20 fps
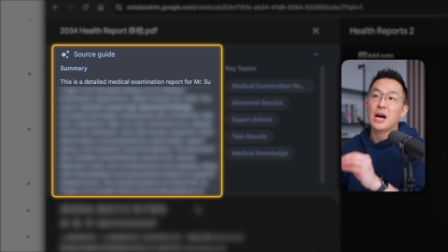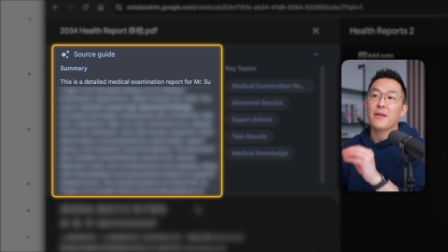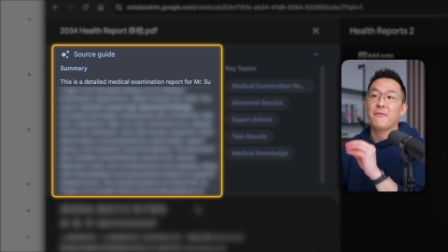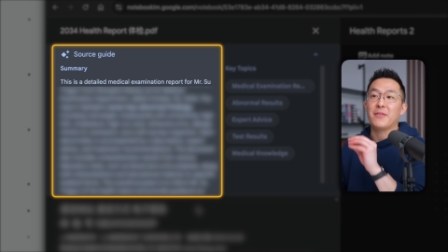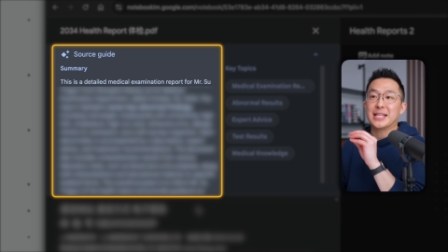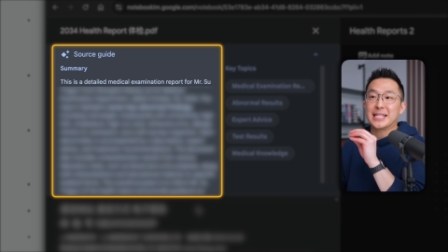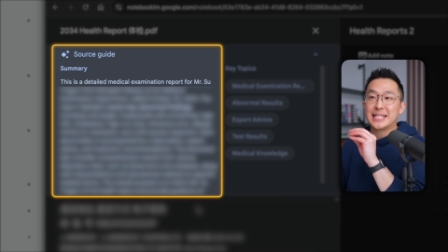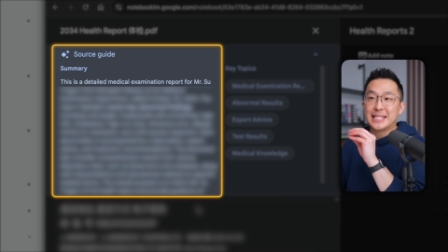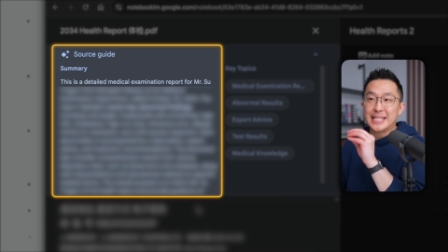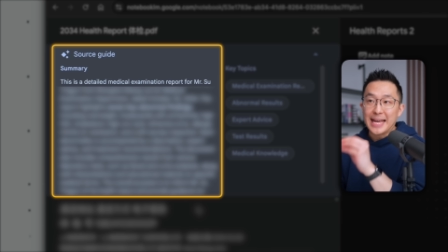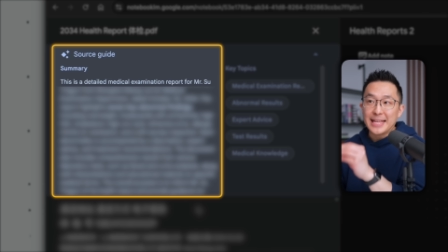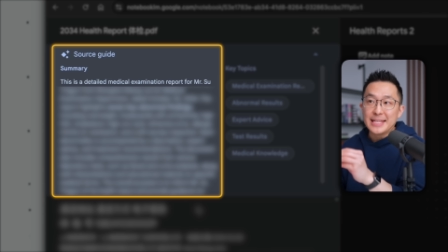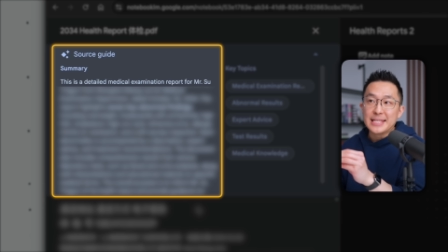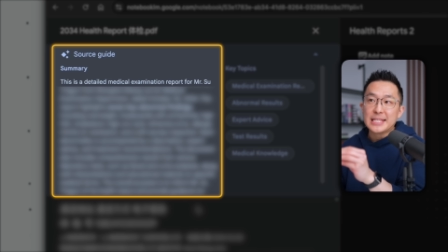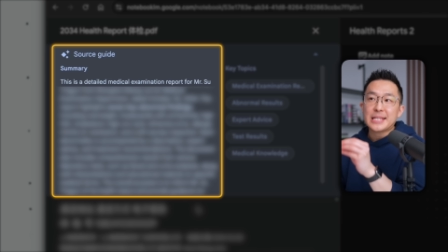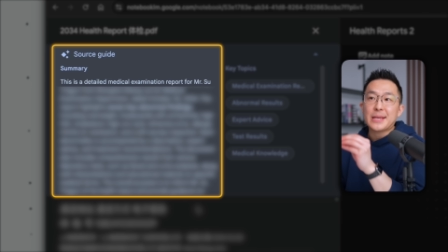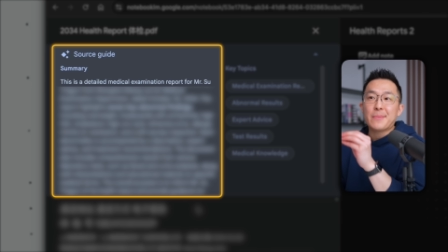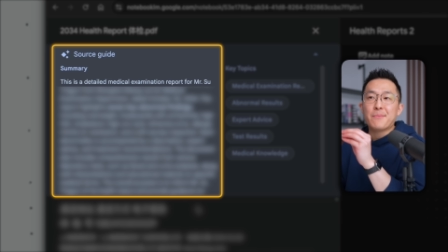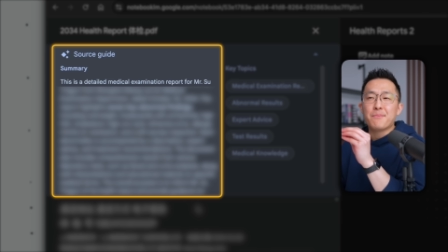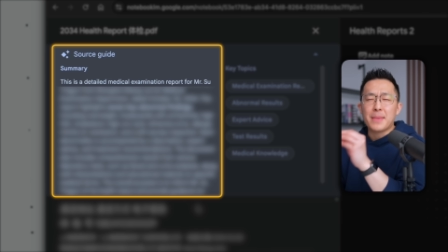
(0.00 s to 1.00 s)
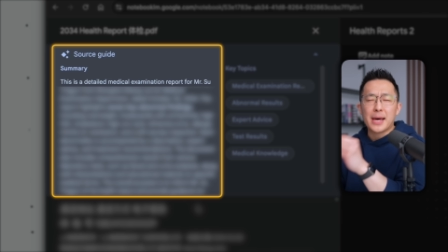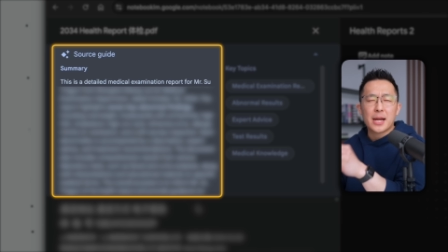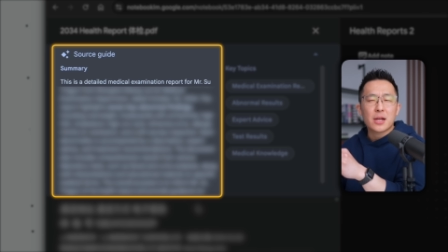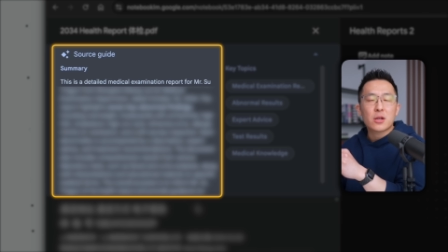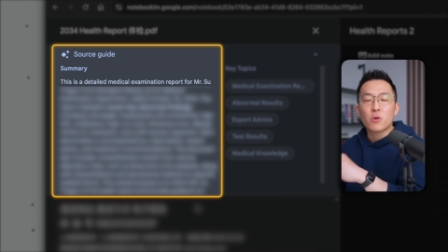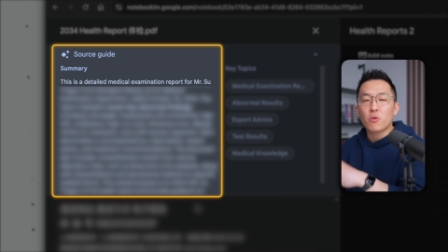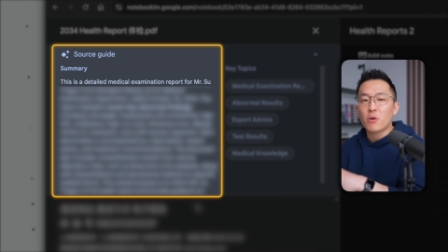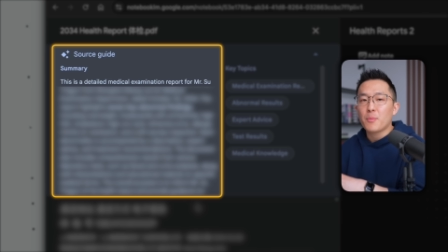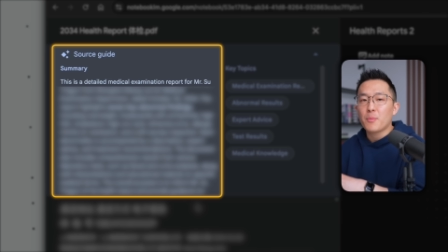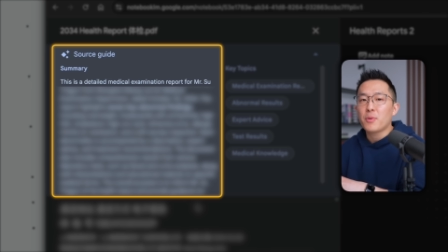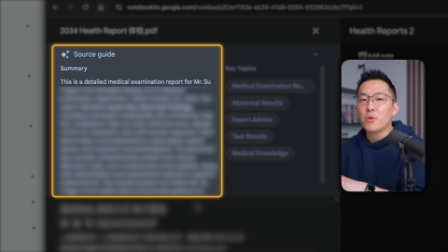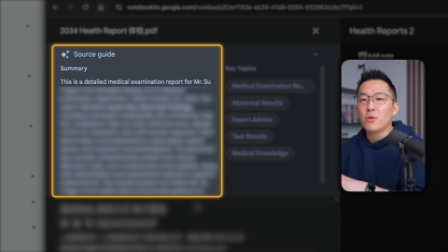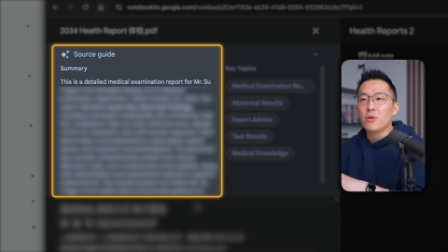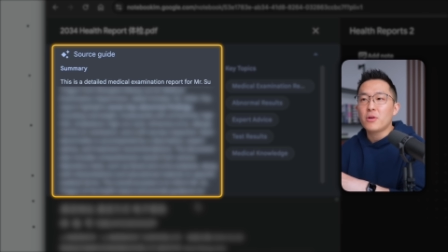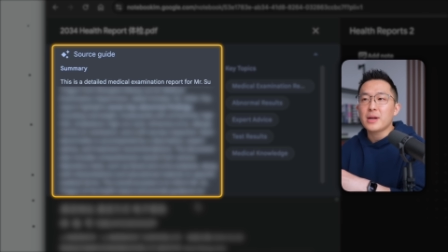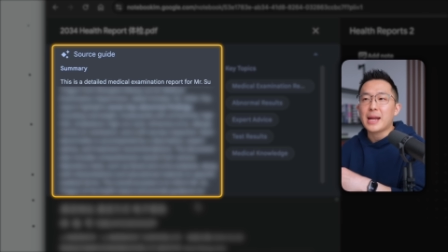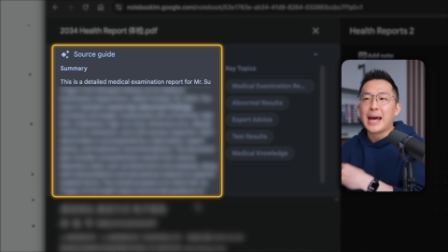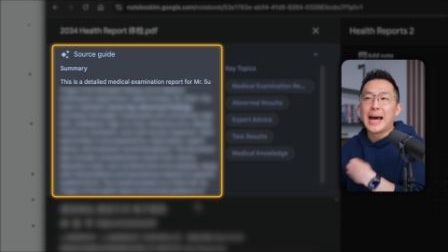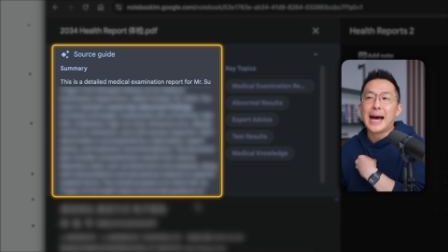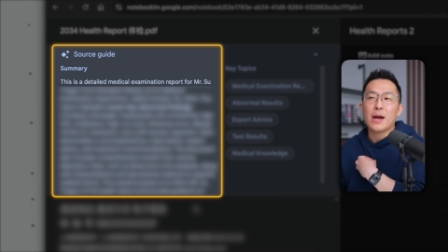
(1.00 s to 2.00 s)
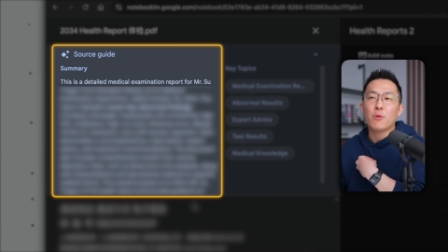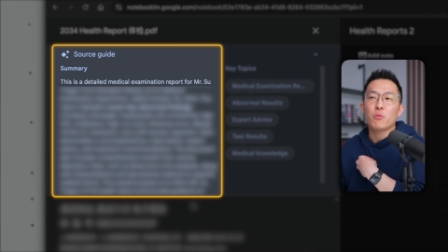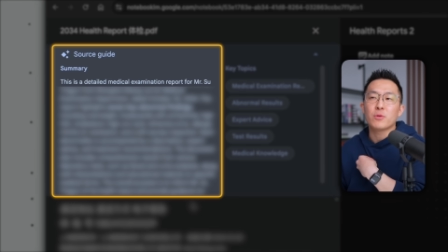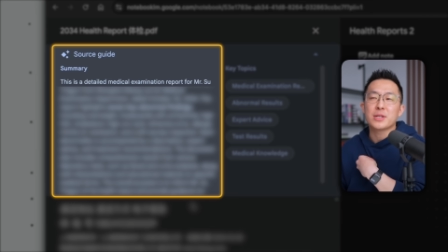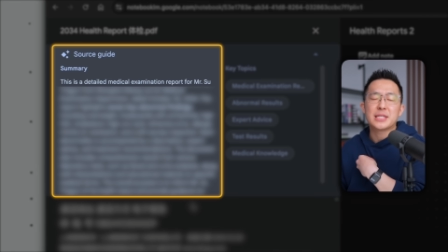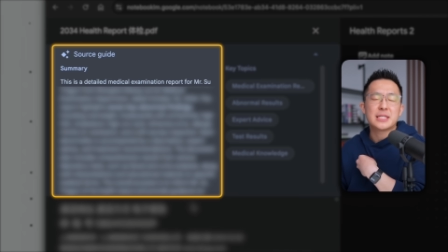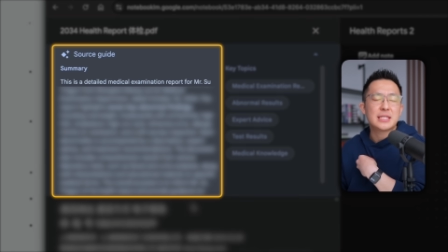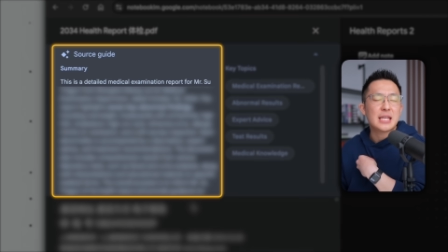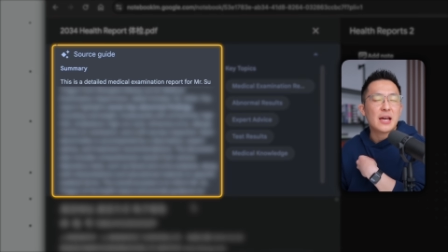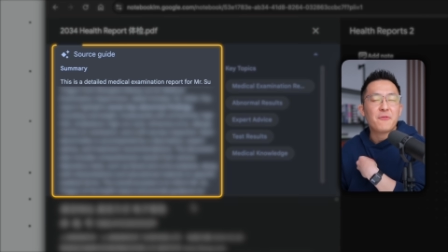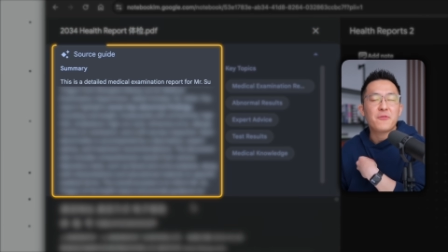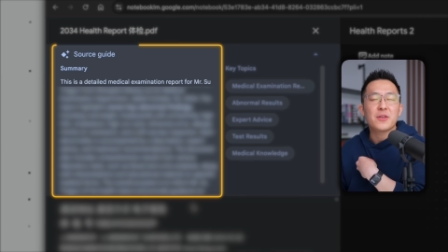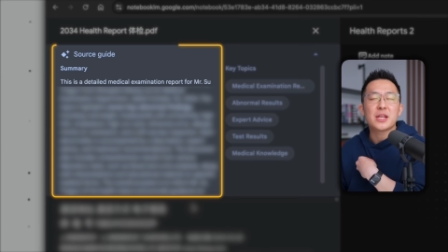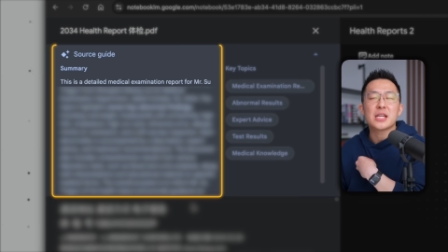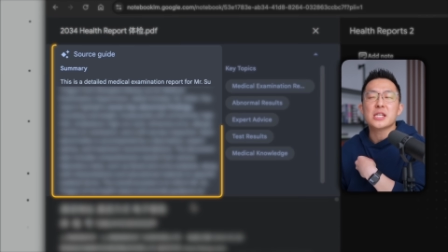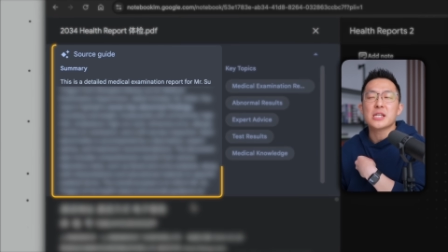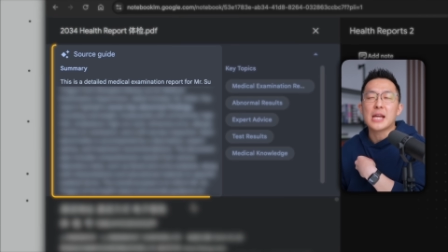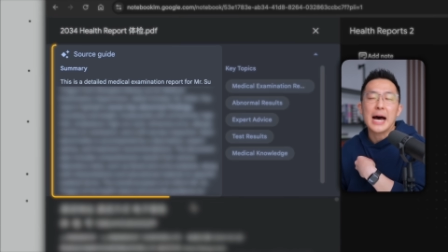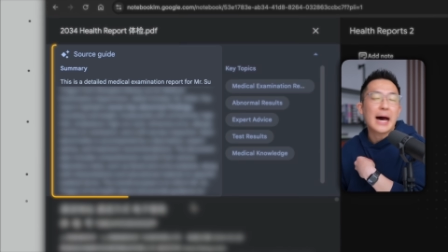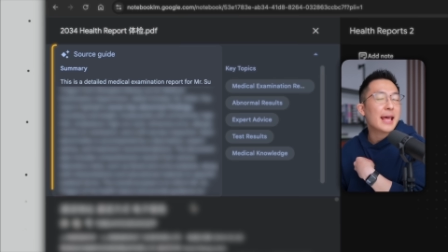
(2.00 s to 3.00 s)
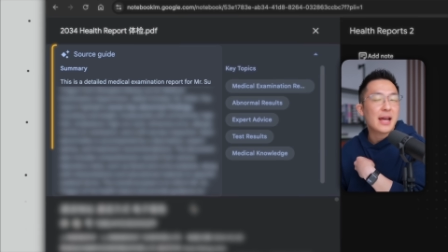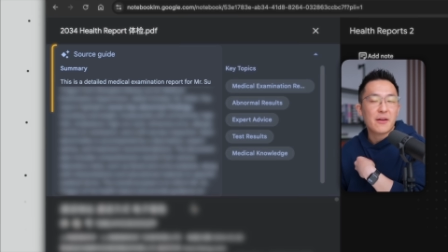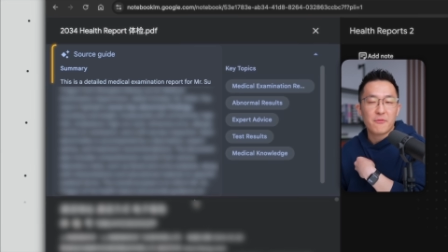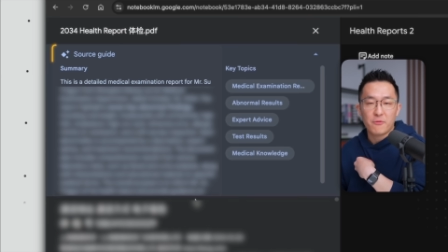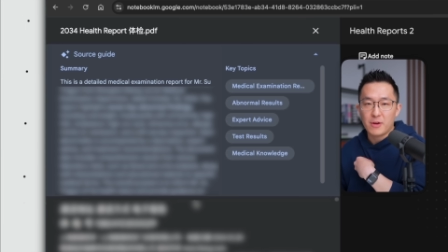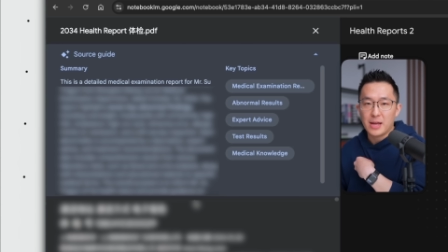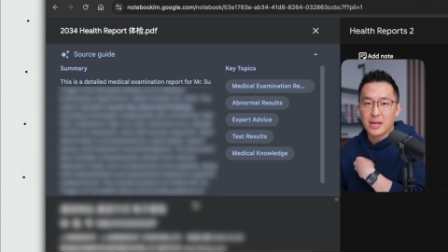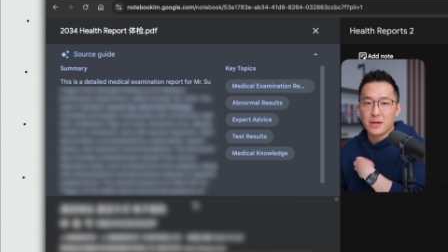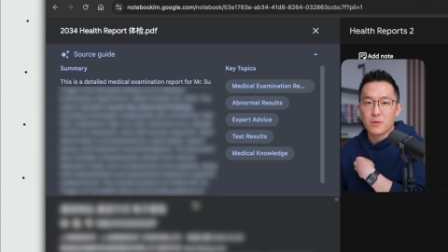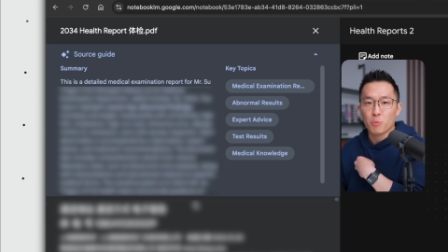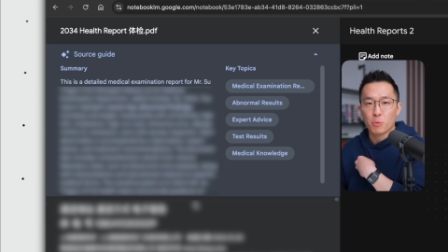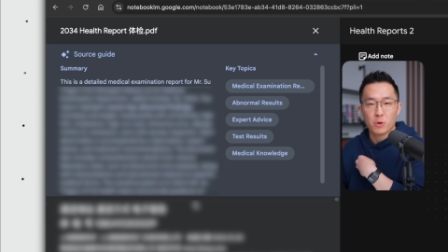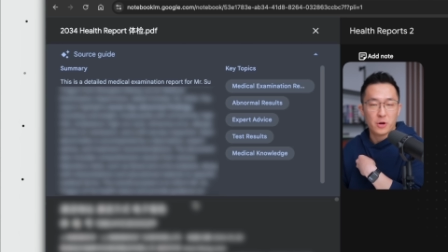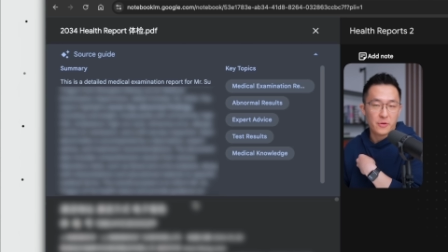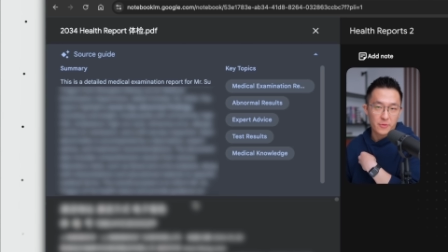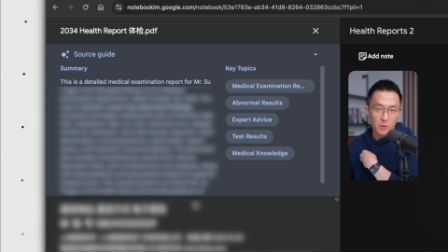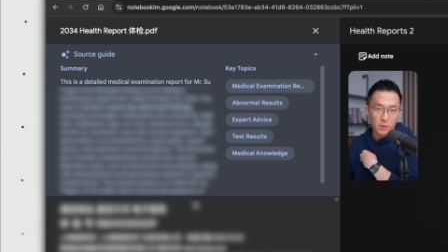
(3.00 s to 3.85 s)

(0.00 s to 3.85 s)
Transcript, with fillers: of a dense medical report I would definitely not have read word for